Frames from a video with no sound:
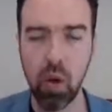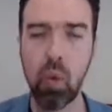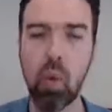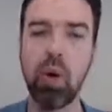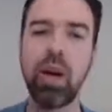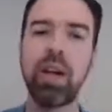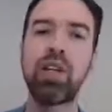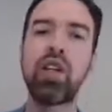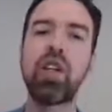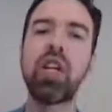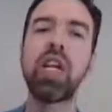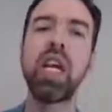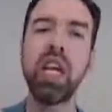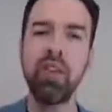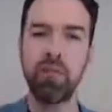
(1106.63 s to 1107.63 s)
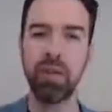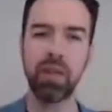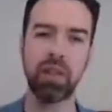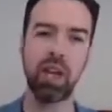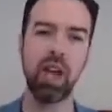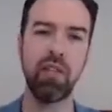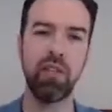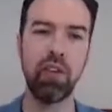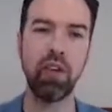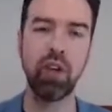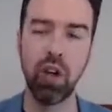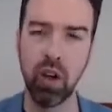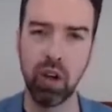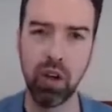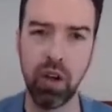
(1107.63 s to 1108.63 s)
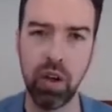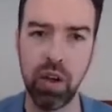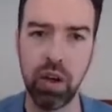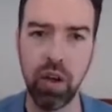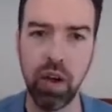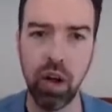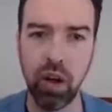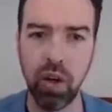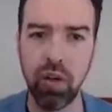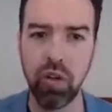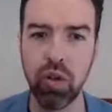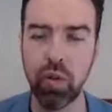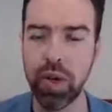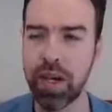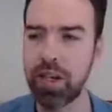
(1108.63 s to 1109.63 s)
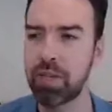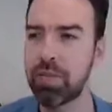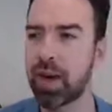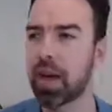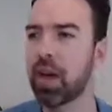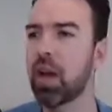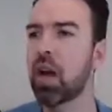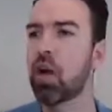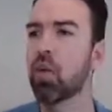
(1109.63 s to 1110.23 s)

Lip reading: What achievements have you got on your resume?